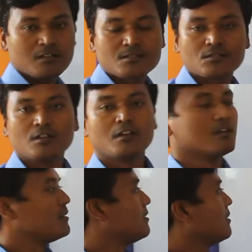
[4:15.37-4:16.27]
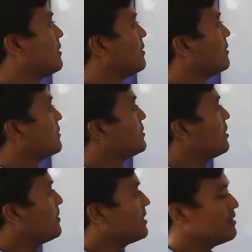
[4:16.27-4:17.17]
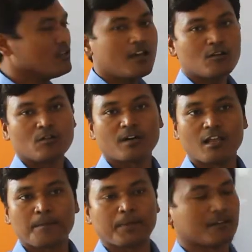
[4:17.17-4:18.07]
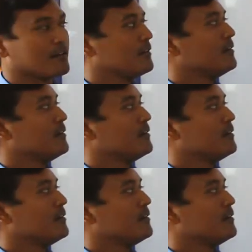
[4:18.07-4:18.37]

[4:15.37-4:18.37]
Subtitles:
also, M and N are overlapping.